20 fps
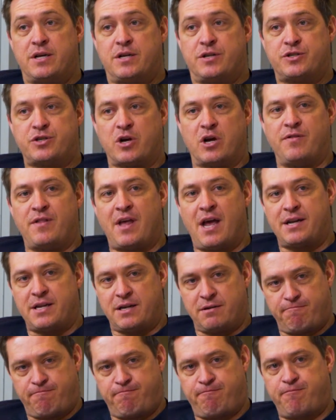So in that
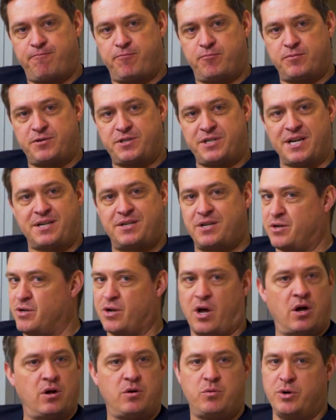sector,
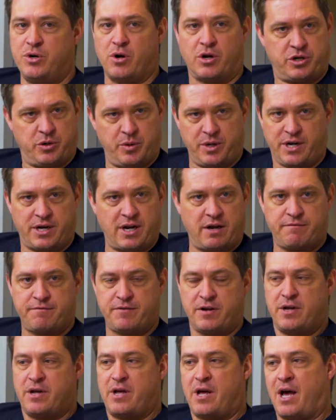no, we're not doing enough.
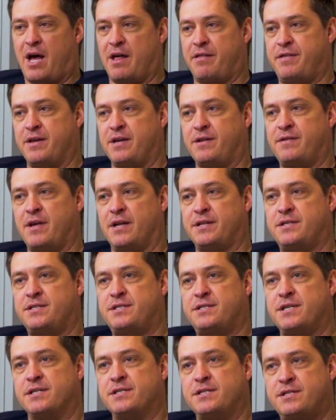I think that
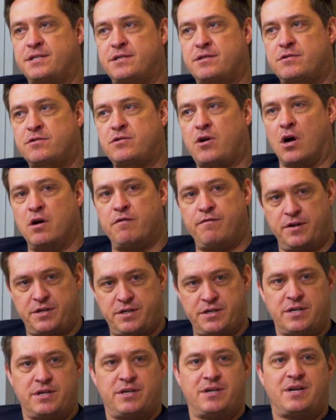since
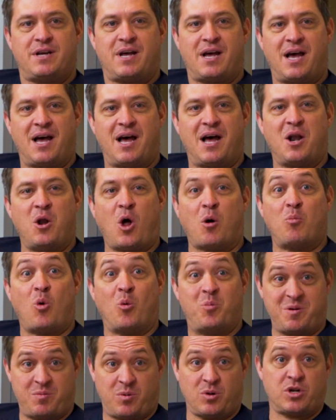COVID, a lot more
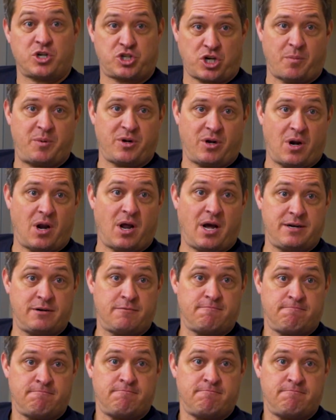people are shopping online.